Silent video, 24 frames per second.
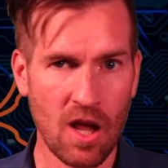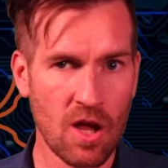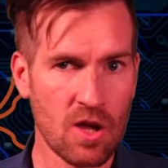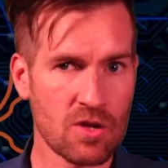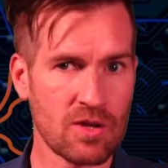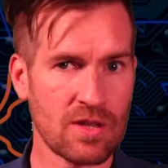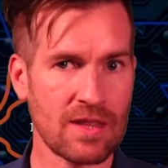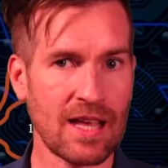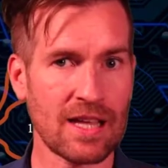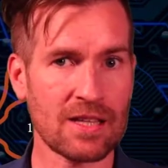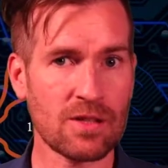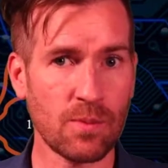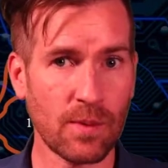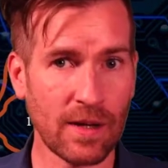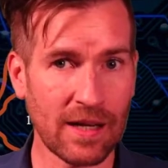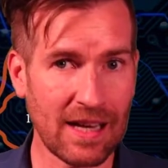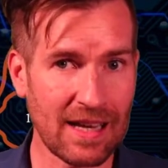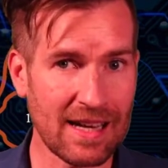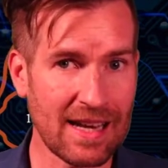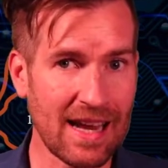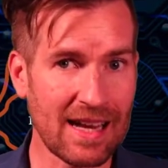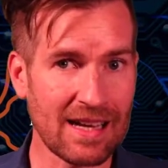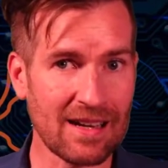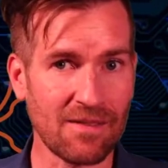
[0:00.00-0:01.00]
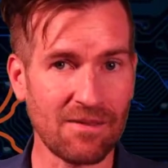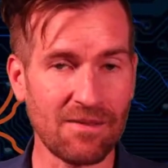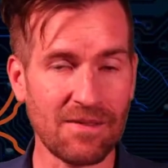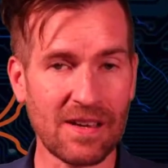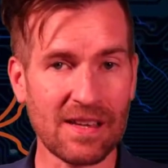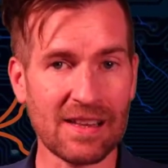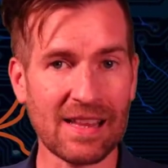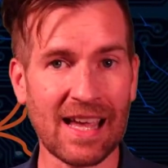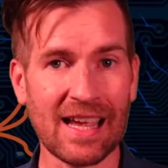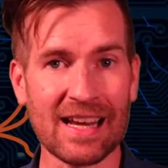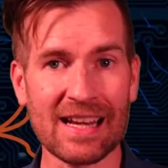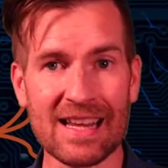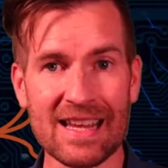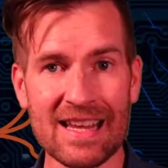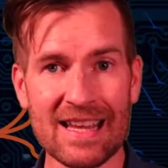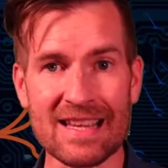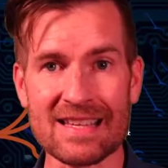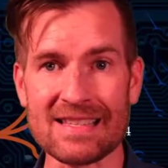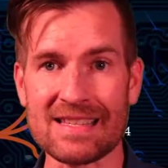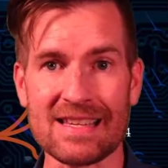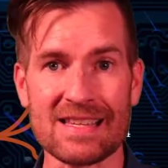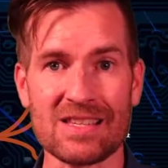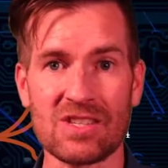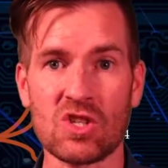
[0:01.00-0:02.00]
So that's what a native VLAN
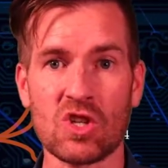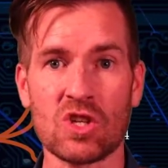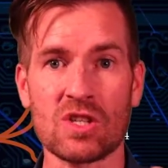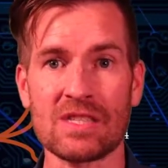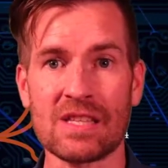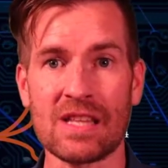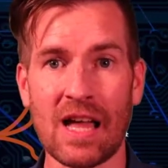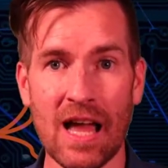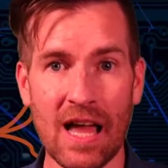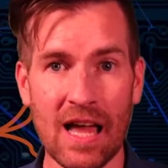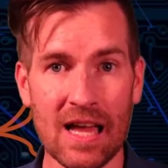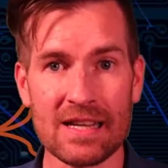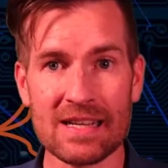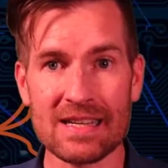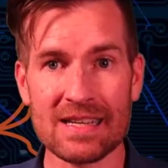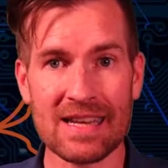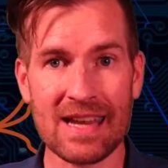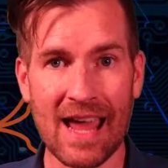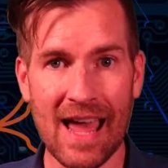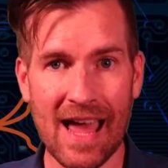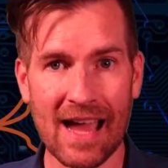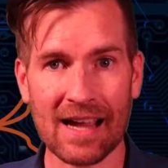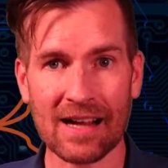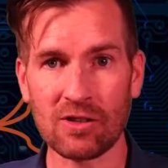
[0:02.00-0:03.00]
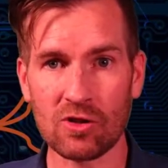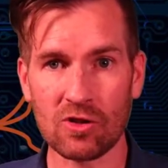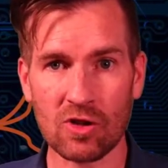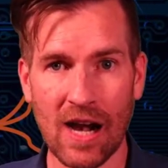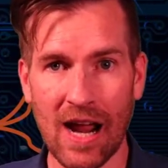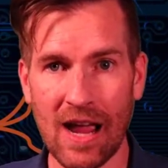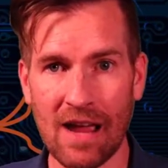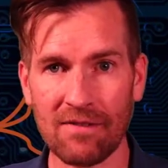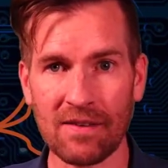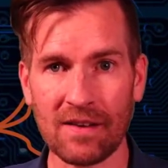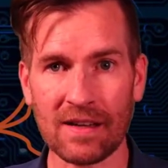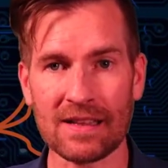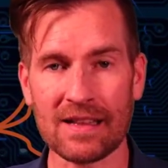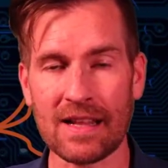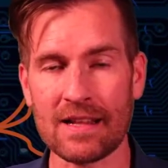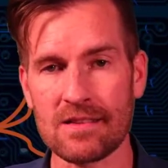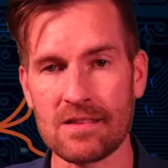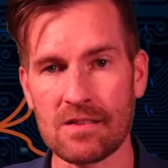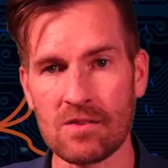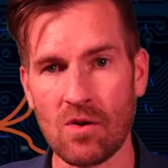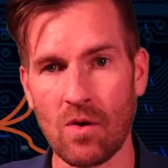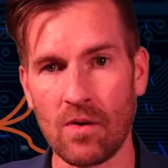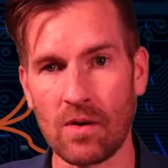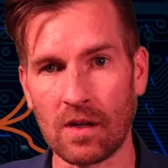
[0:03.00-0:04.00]
is, it's just untagged traffic
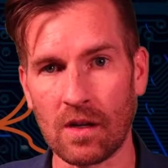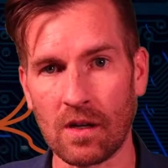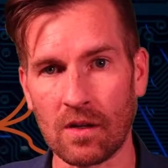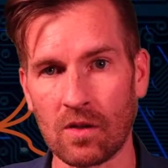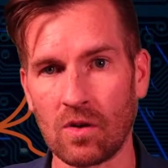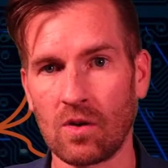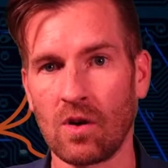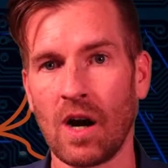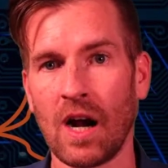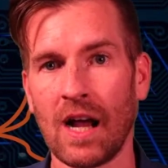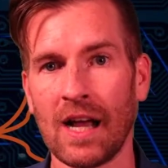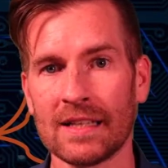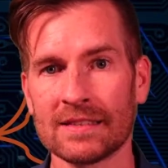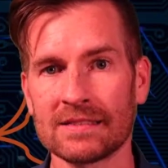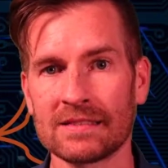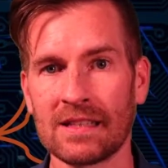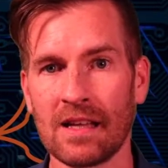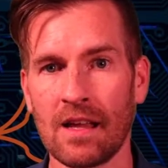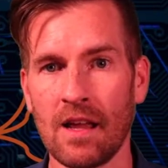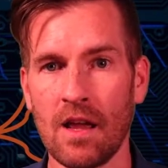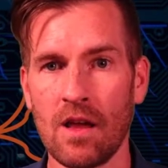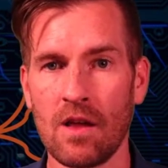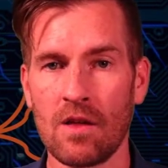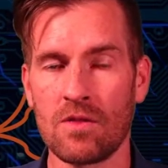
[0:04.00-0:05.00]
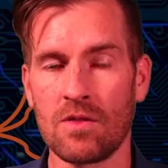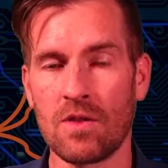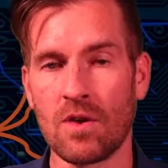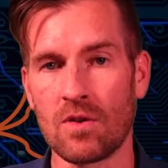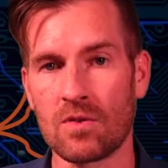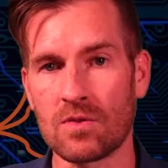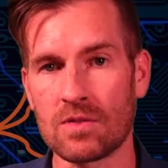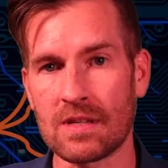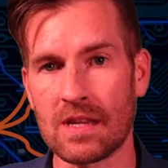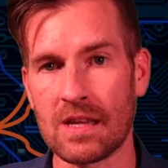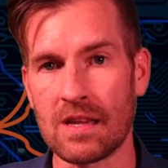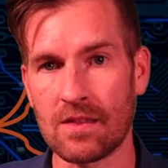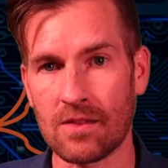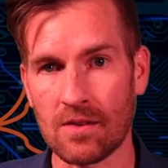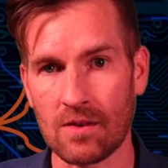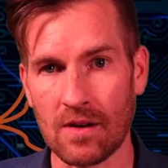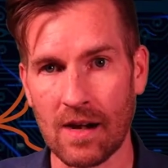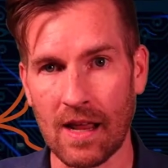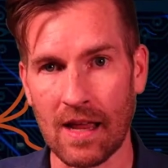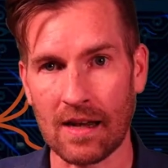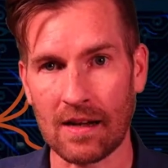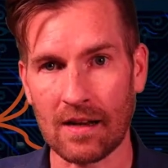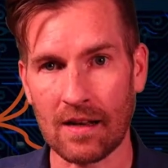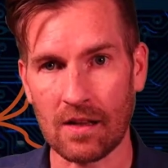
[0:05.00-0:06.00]
that's going across those
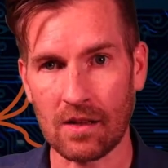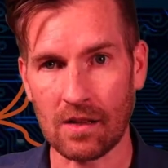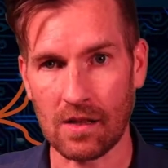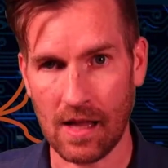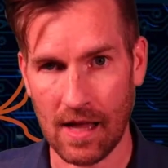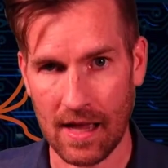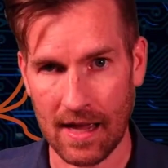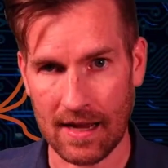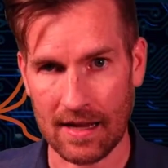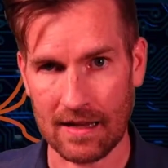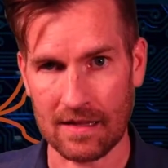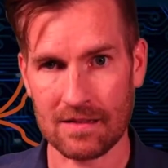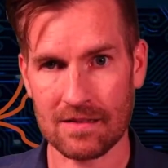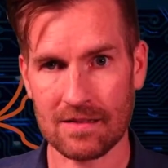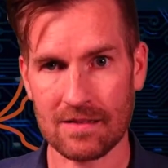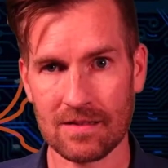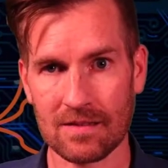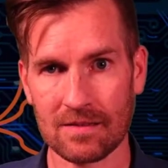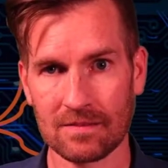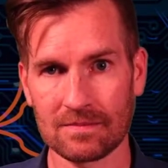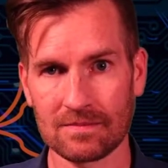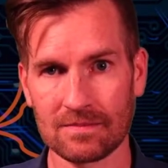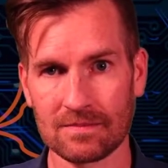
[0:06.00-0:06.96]
ethernet lines.